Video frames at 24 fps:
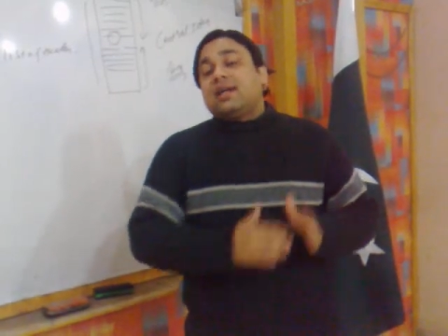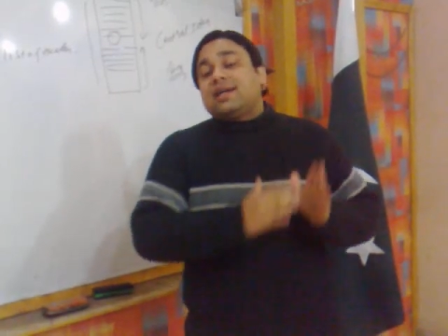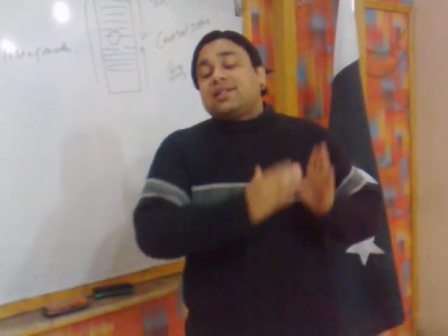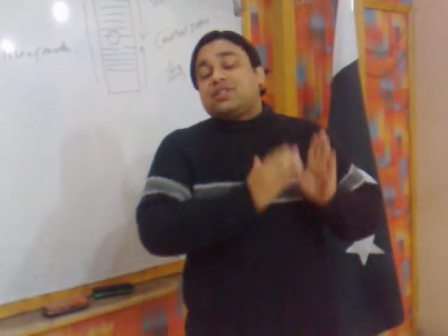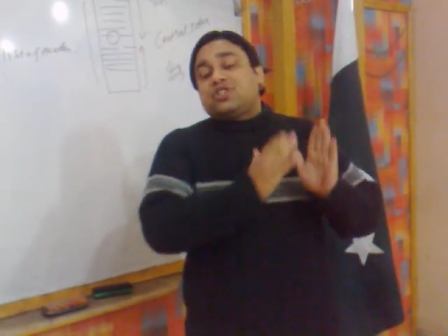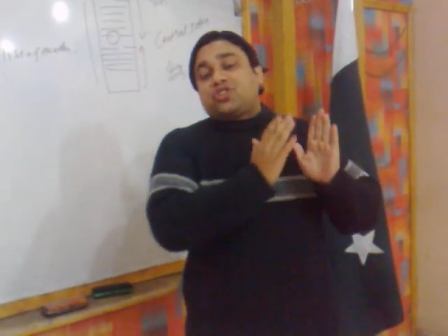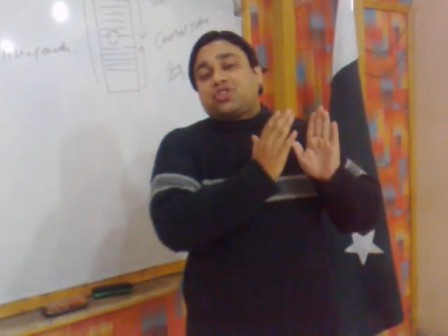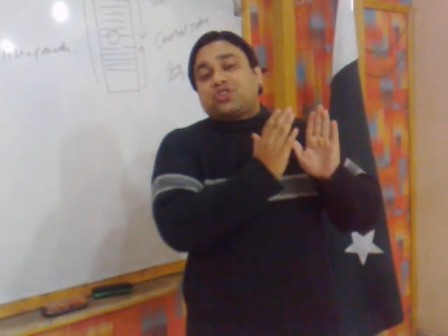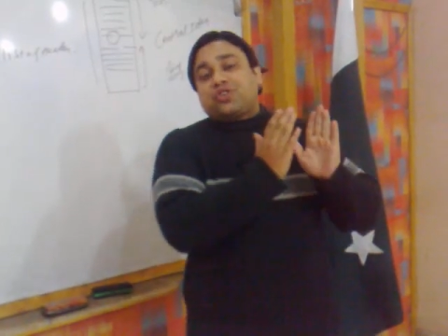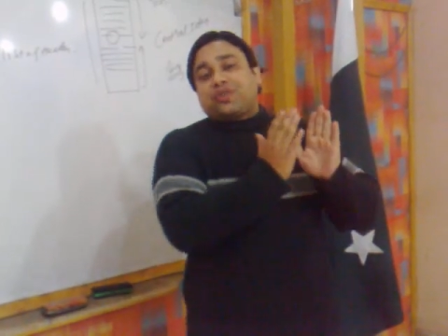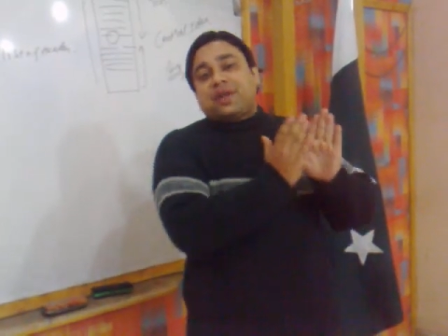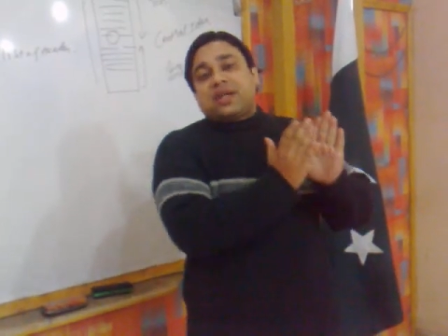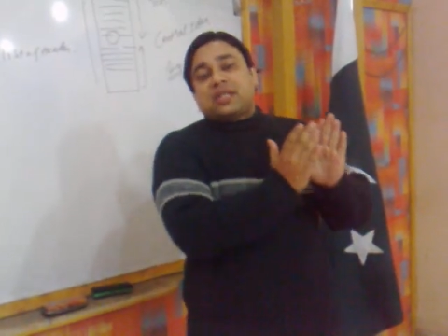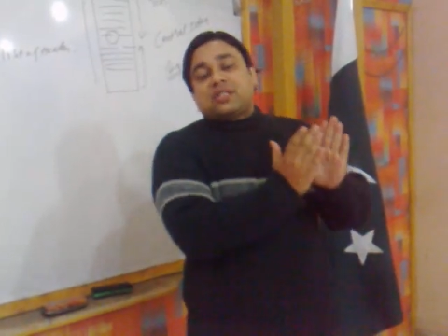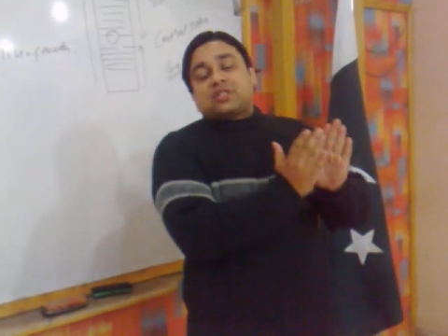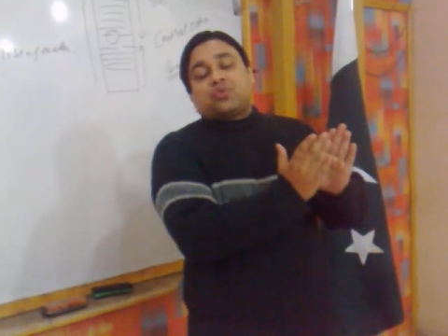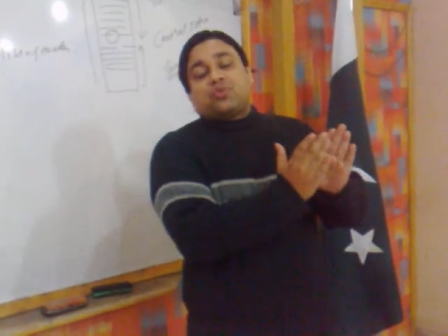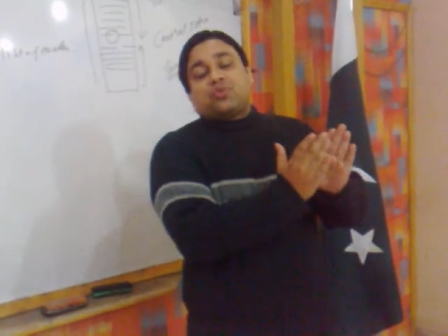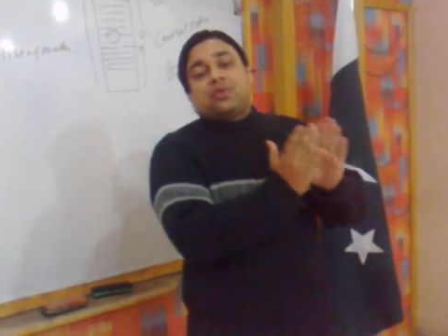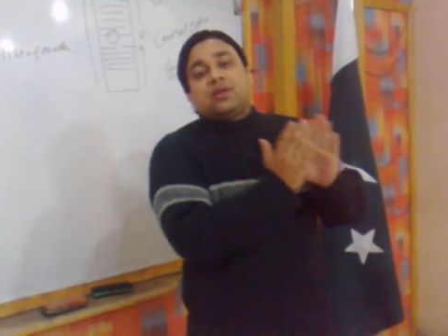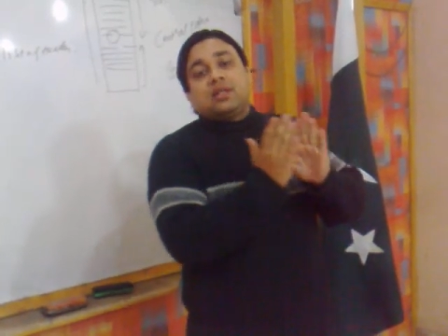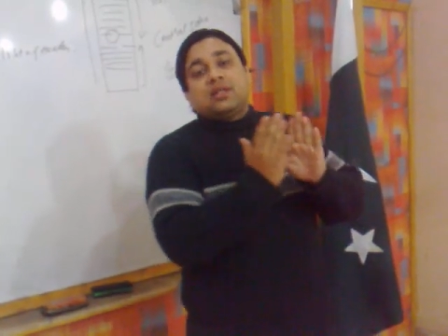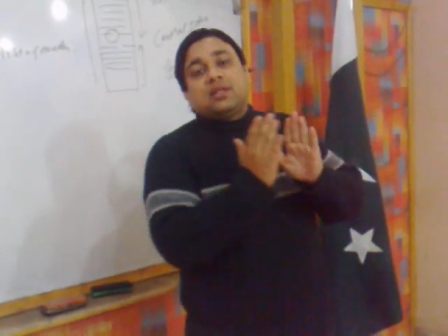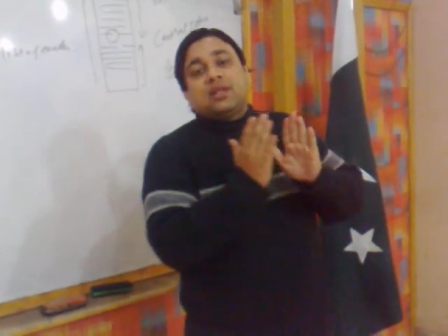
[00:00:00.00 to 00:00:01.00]
they are
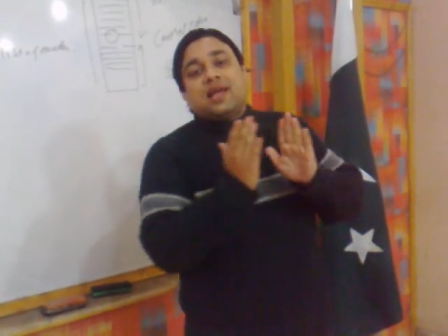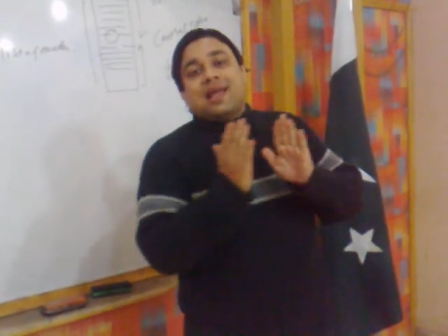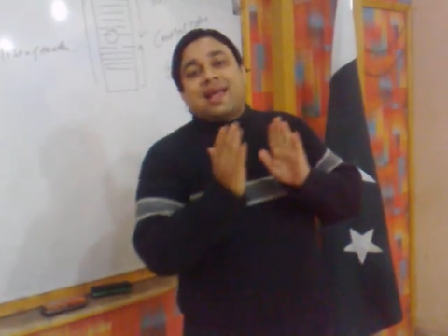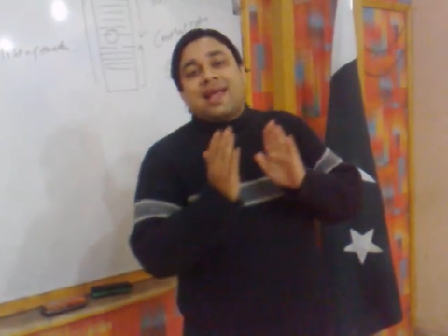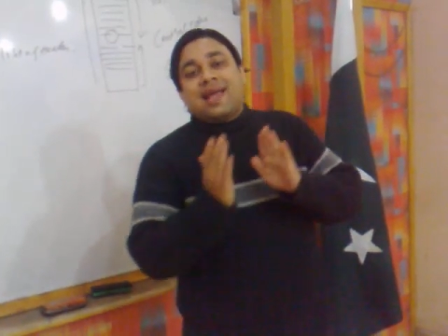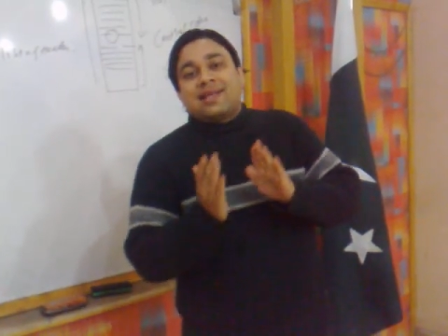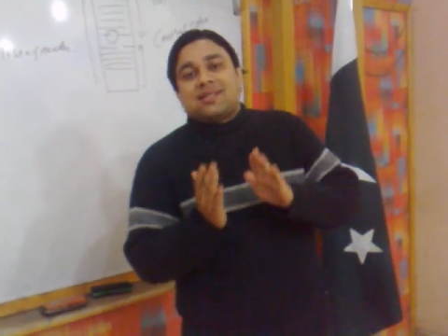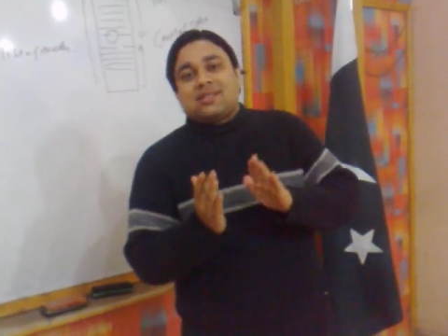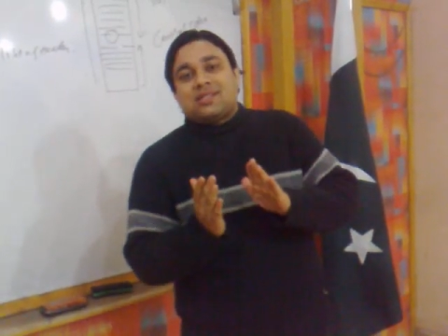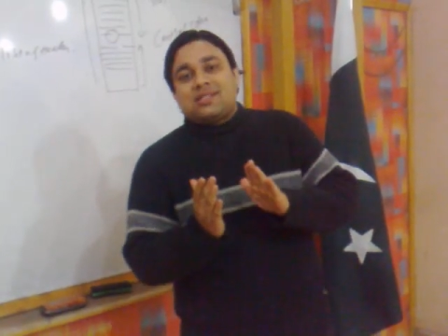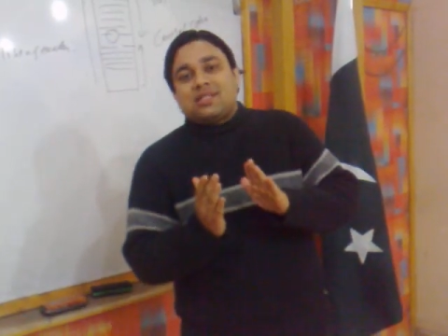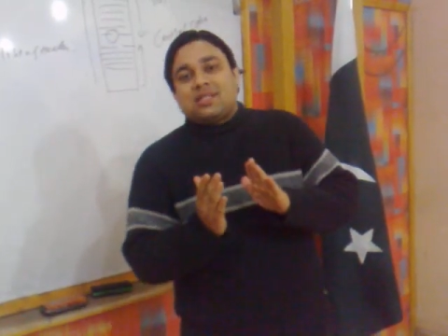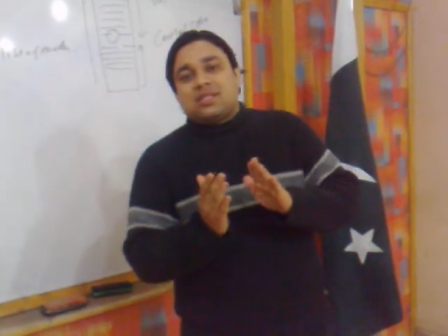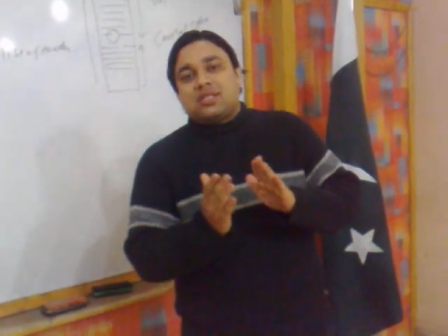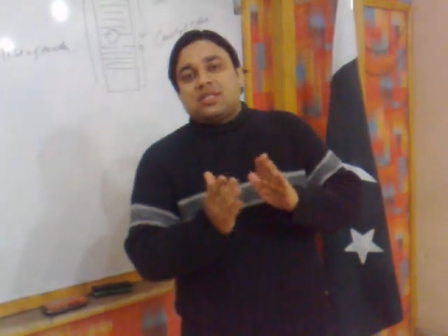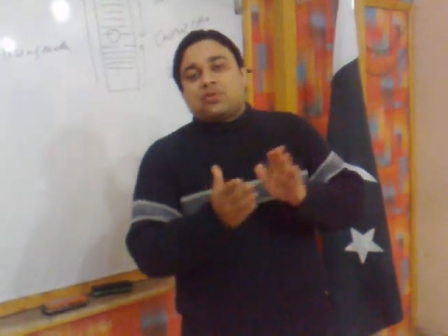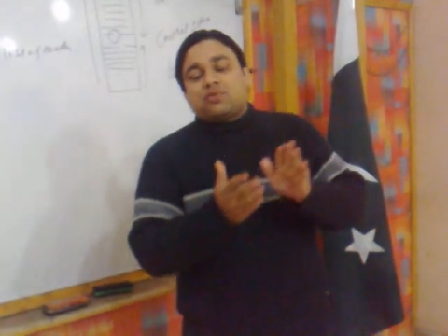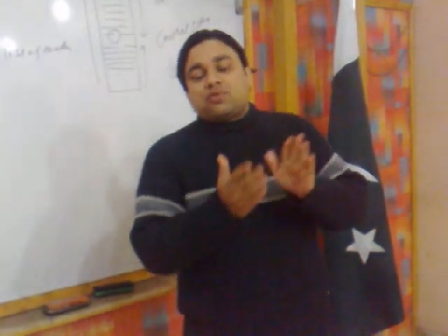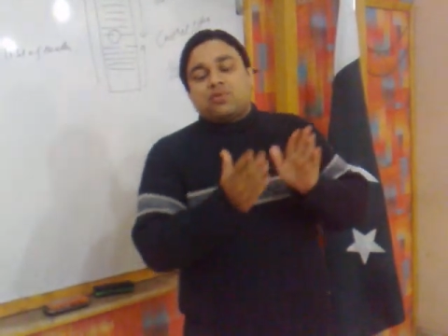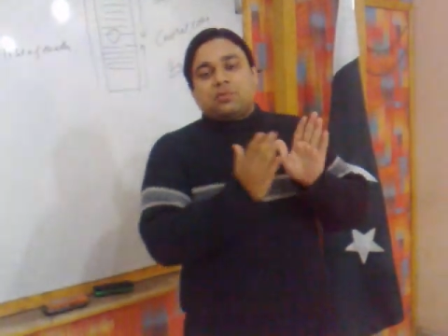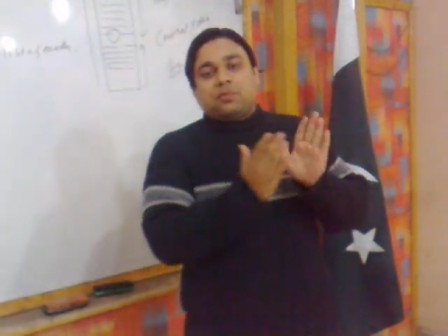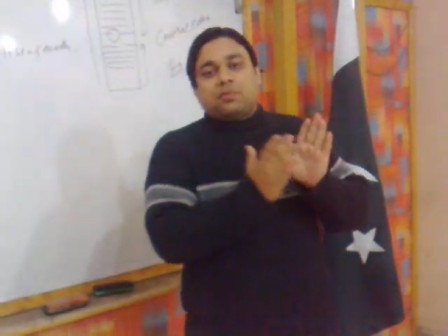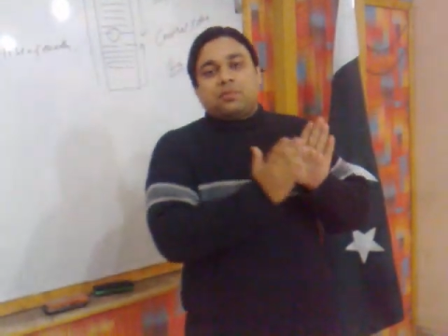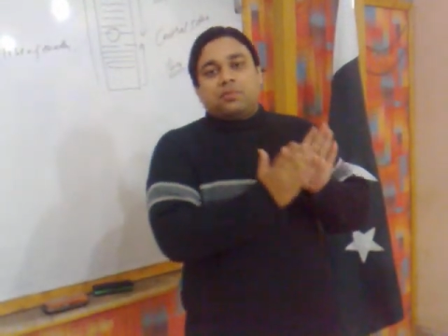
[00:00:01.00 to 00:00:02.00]
transferring the
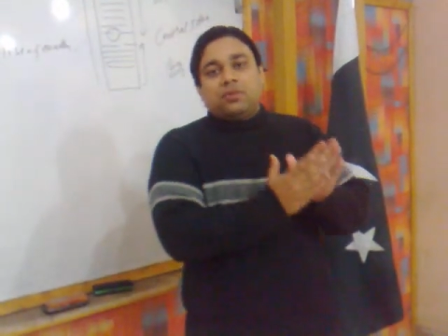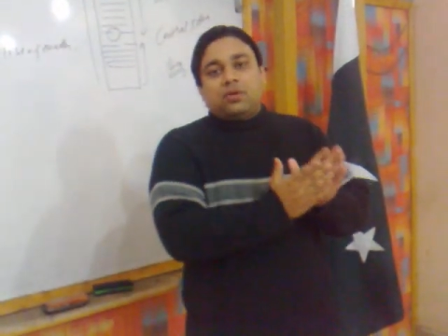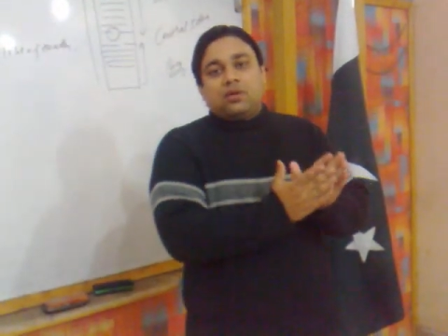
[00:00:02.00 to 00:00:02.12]
answers from the